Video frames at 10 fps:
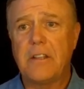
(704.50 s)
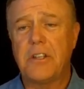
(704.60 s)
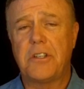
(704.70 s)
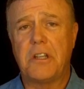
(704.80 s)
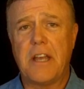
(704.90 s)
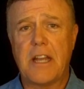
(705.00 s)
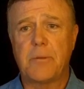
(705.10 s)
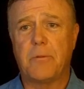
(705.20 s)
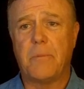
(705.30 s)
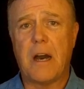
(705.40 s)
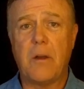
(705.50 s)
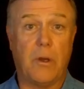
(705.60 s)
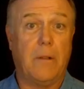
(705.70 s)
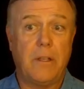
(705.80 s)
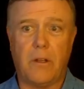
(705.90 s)
not just detachable
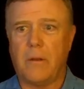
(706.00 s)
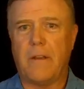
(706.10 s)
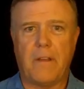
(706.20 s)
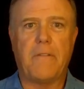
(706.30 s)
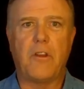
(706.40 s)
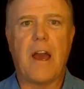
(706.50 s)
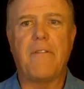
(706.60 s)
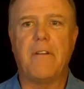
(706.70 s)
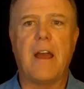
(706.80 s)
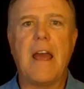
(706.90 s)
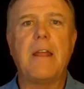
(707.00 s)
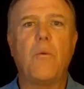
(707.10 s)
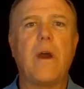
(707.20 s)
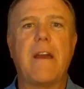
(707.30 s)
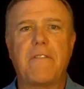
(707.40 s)
bot. Well, you know, if you have
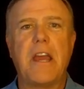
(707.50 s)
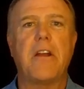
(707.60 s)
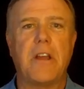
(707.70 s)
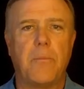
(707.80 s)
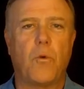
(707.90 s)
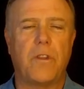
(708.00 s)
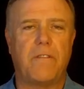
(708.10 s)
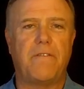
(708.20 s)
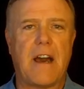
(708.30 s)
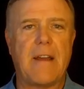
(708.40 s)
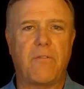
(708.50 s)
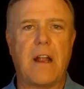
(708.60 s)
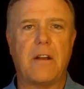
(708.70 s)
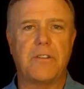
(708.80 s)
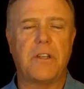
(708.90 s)
any way of carrying more than 5
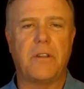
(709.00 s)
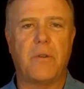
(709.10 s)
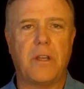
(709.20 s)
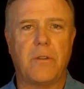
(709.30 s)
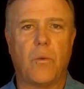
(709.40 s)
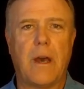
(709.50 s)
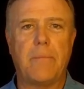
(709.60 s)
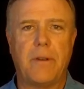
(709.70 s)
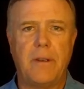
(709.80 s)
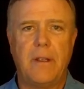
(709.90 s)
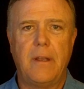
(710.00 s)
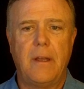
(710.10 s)
rounds in the weapon.